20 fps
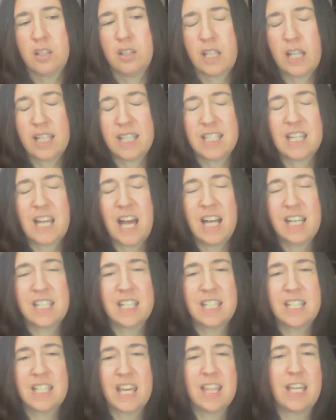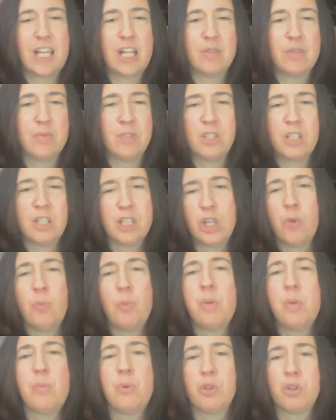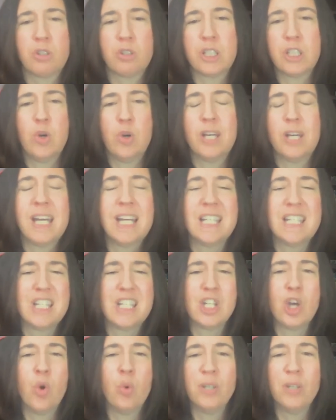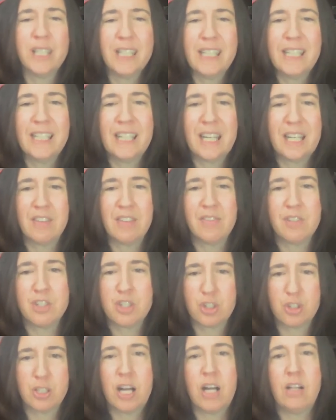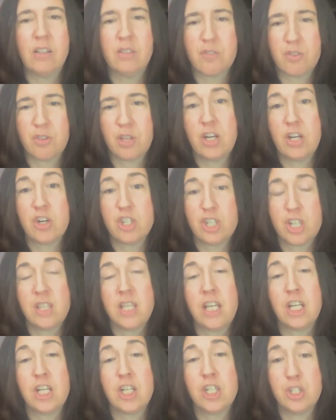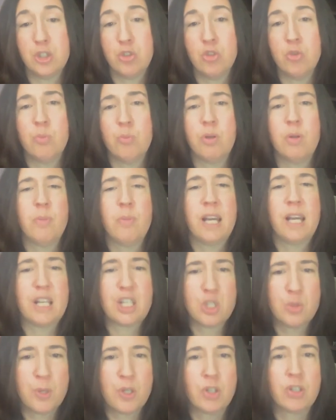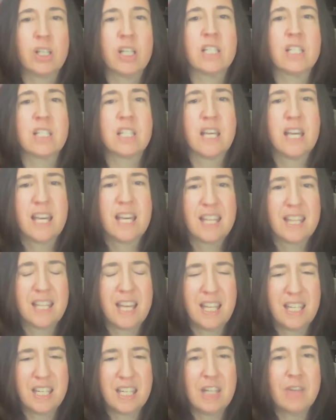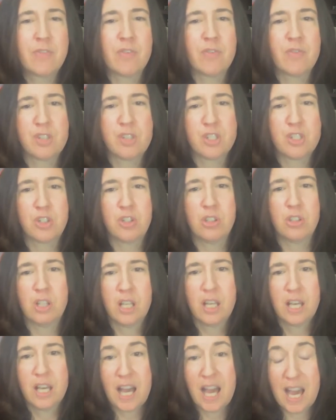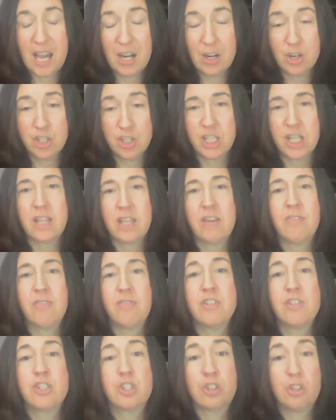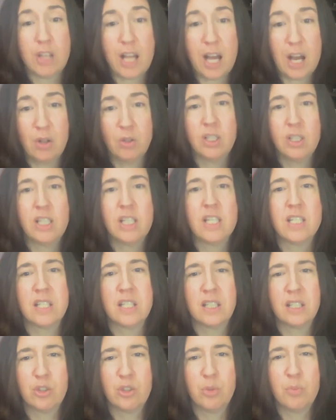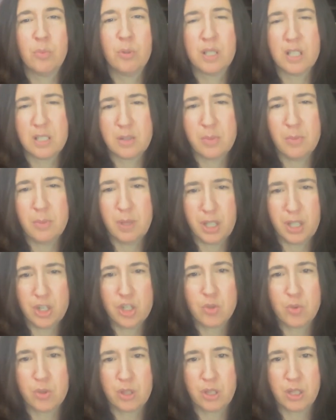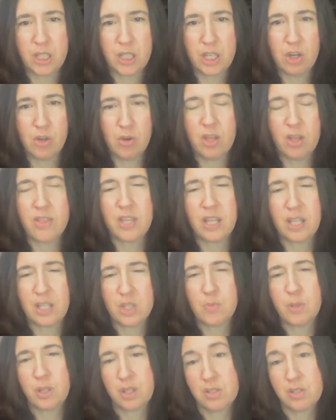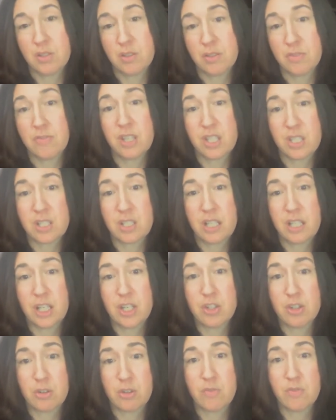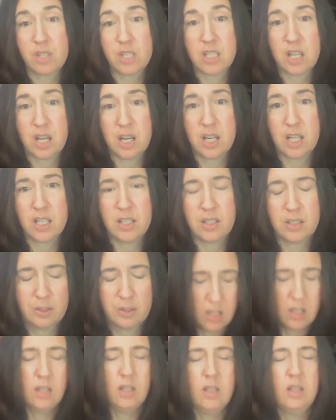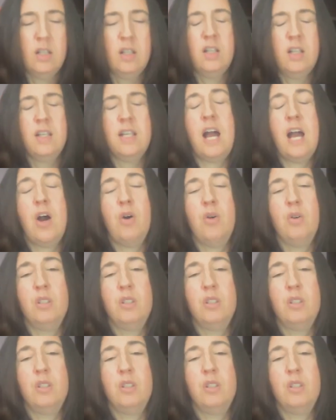It's not to say that Leo people or Leo kids don't need any physical outlet for the energy, they do. But in my experience, that need for physical energy and that physical outlet is a little bit diminished with Leo. I think it's because of the fixed nature of the sign. Now,